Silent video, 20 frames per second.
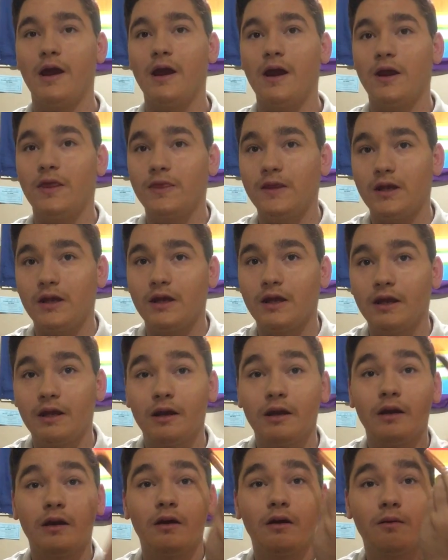And
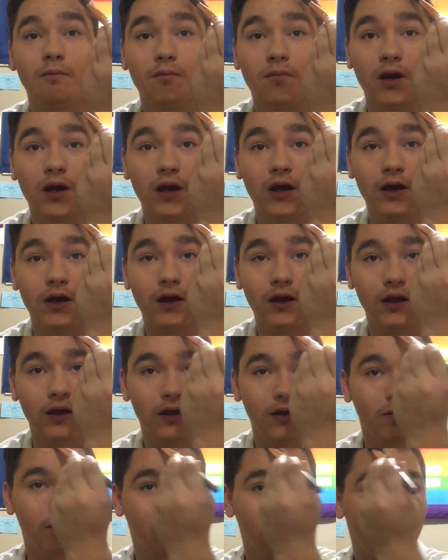then my
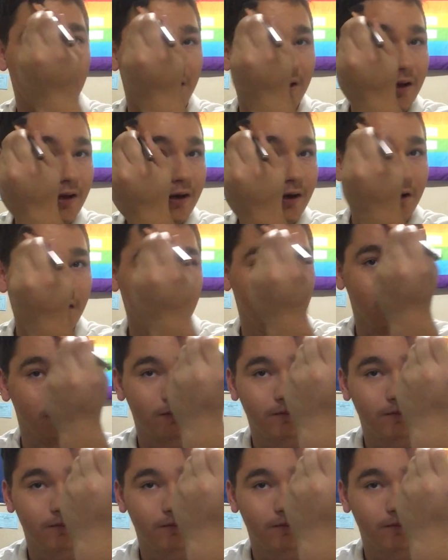right here.